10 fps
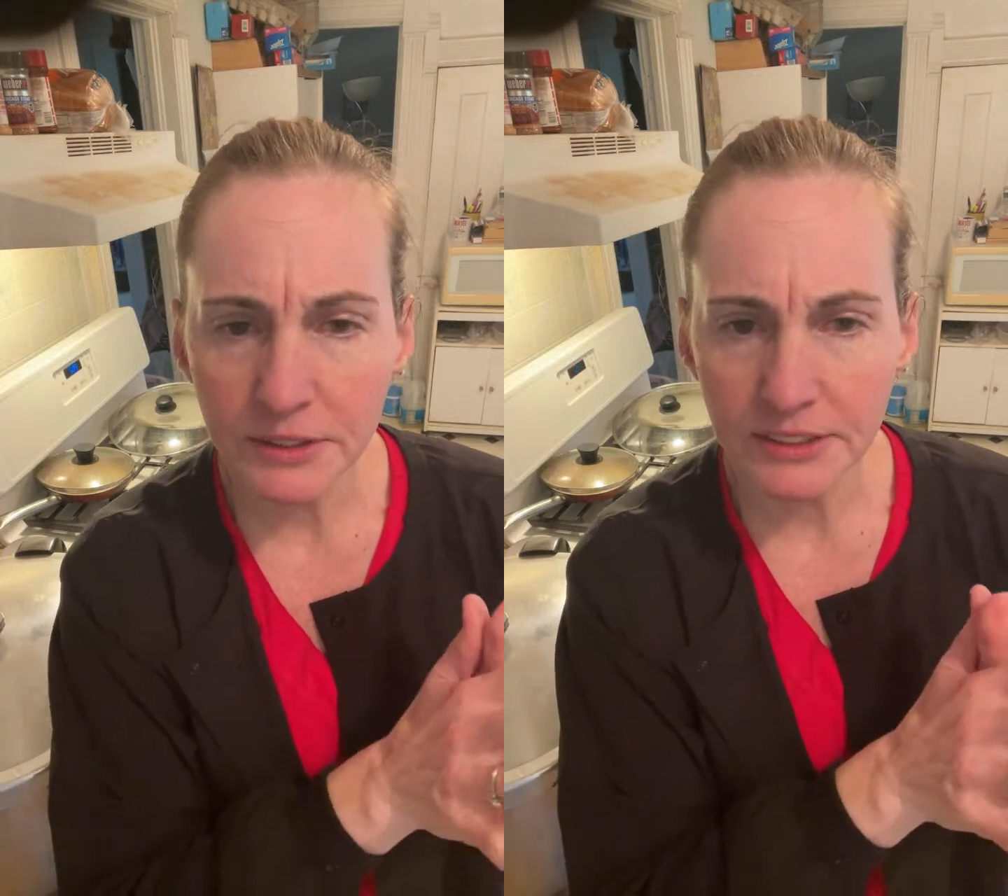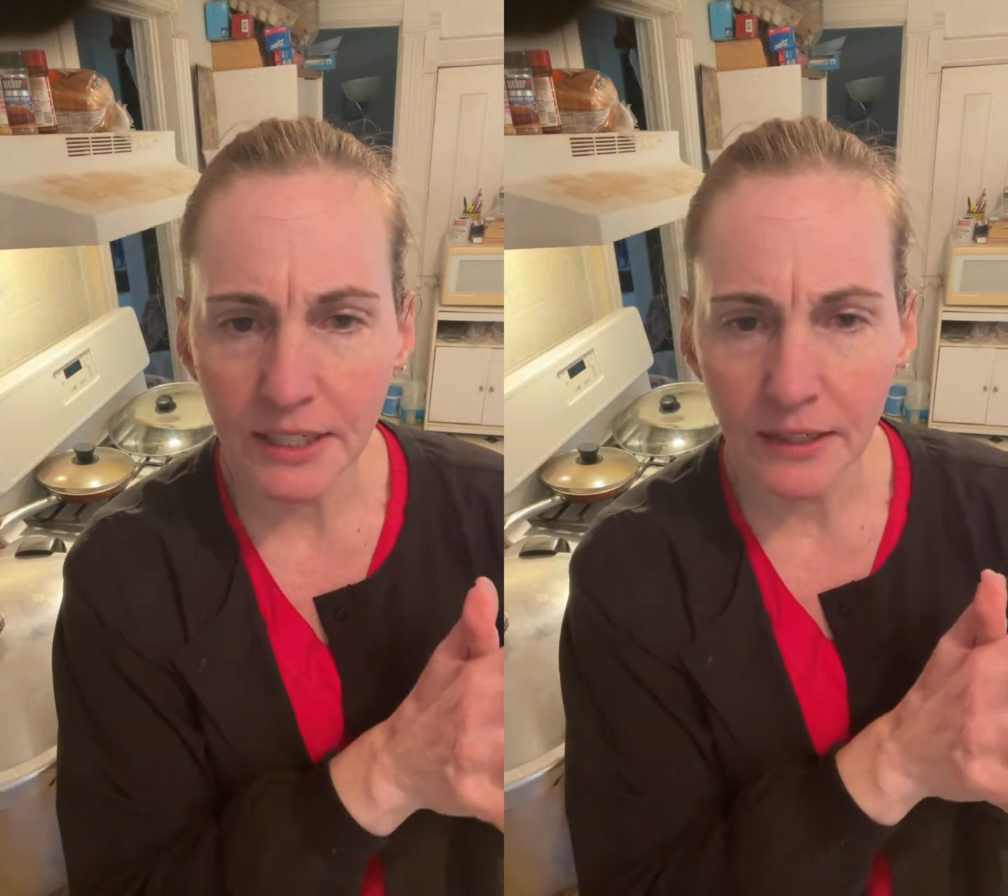
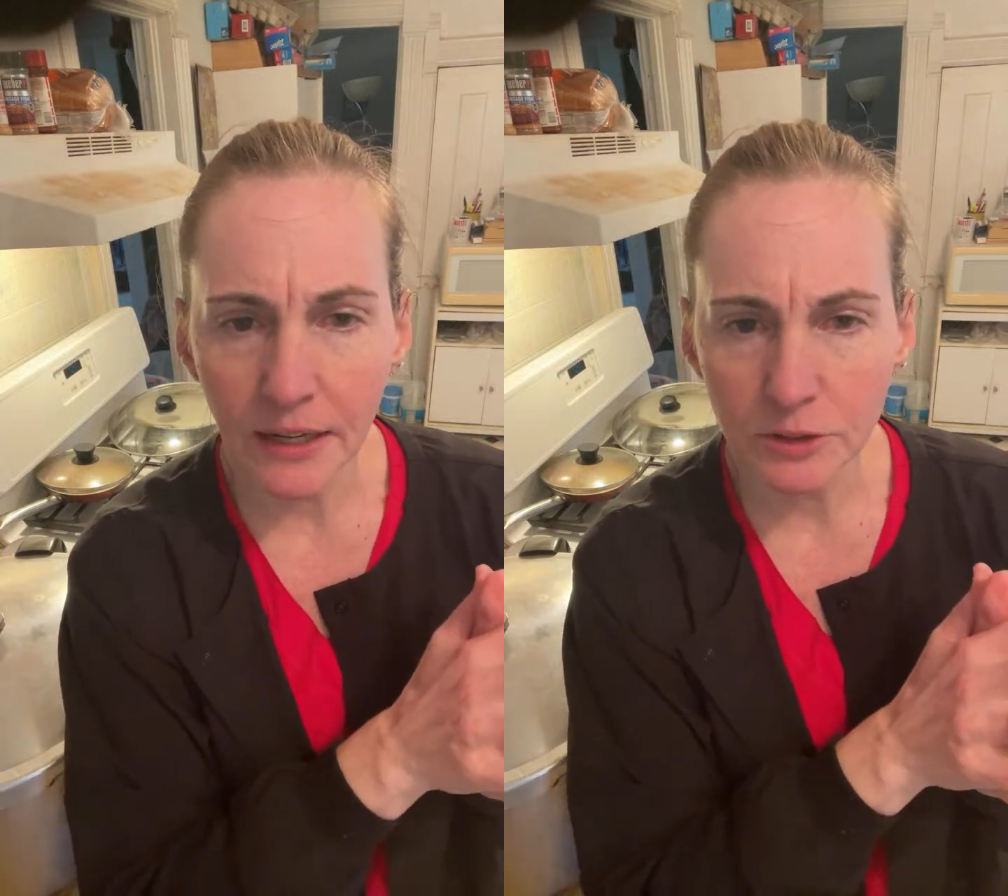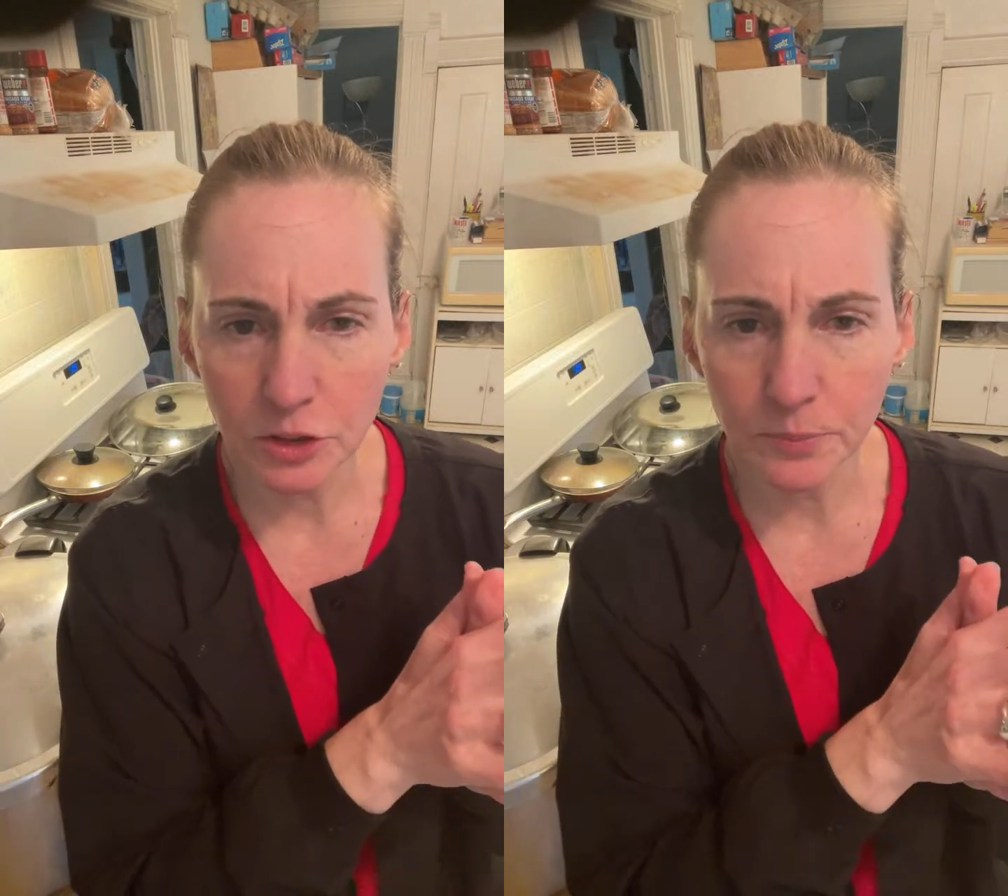say
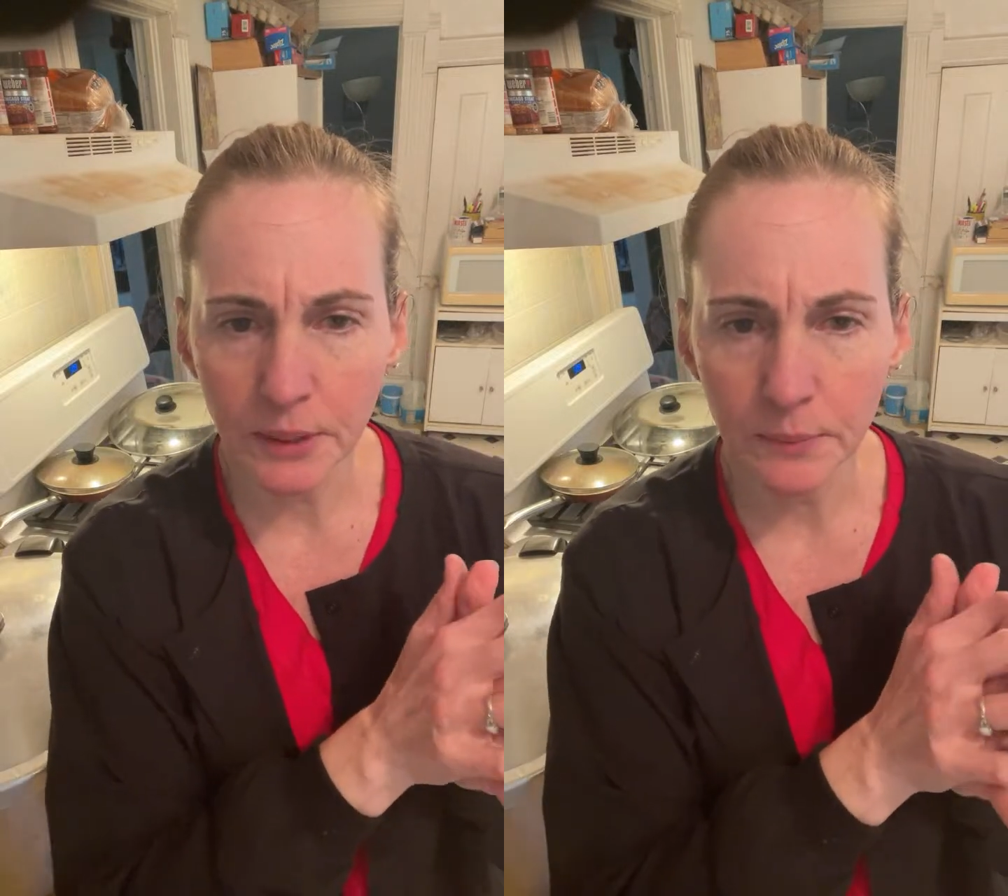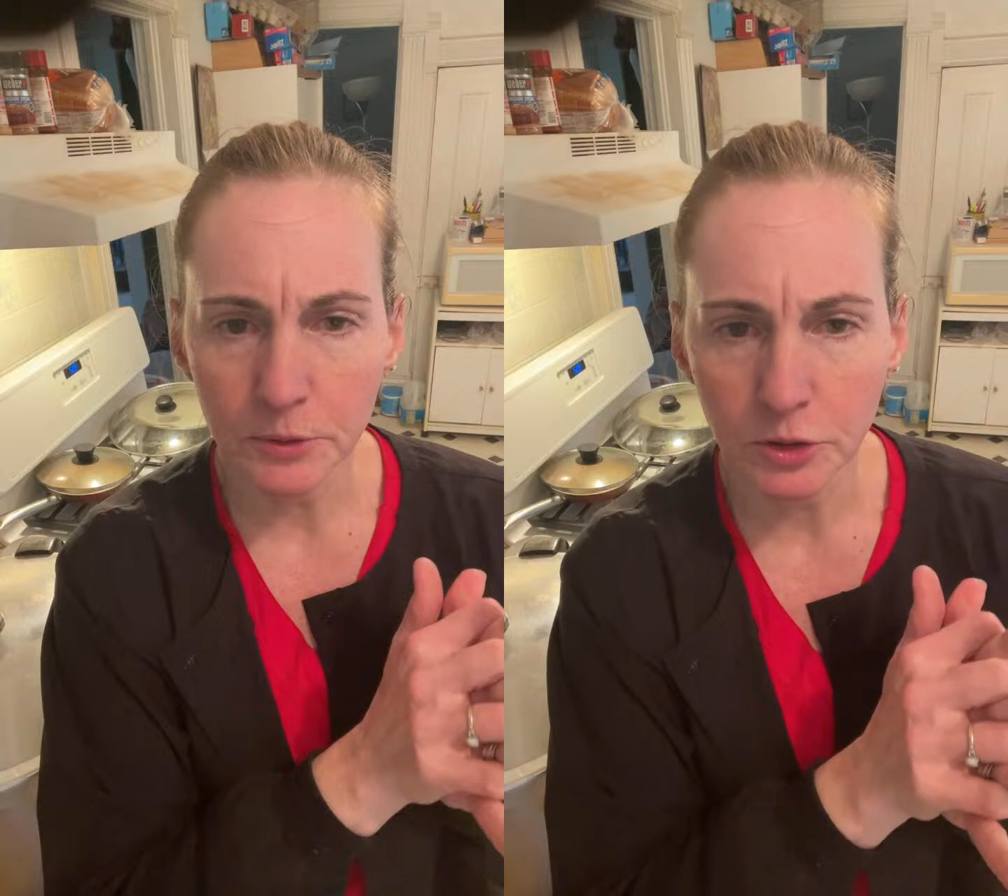I should be
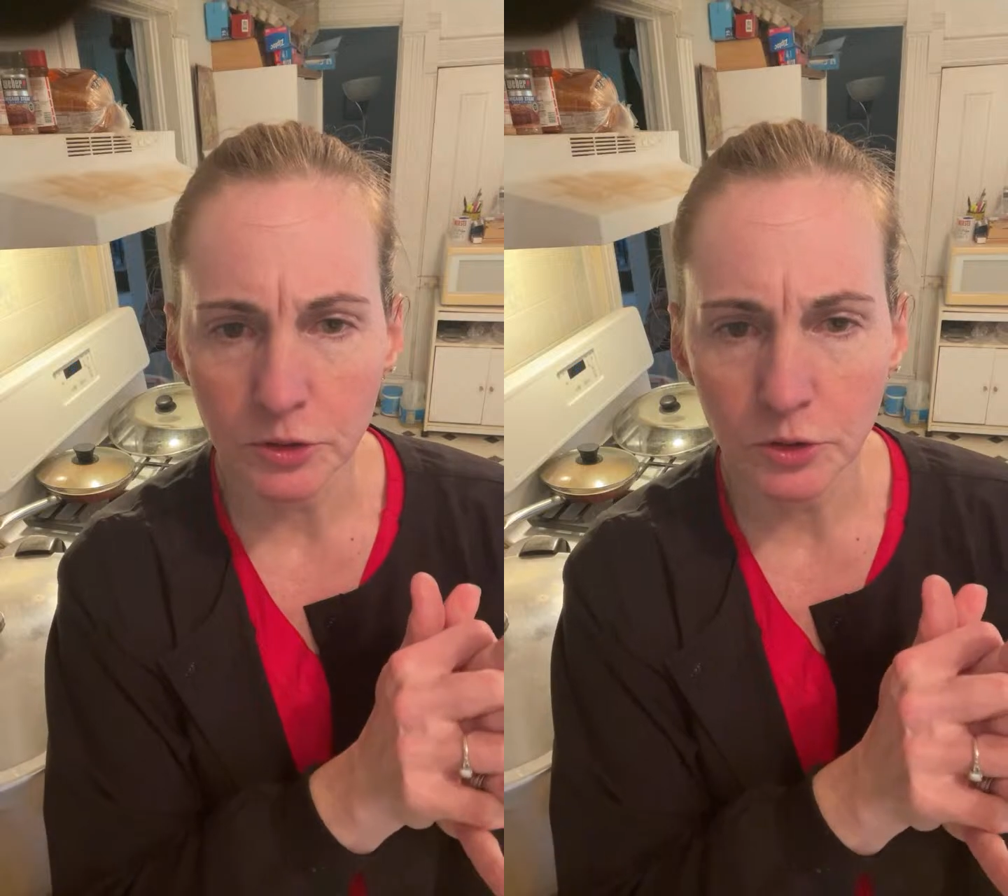able to.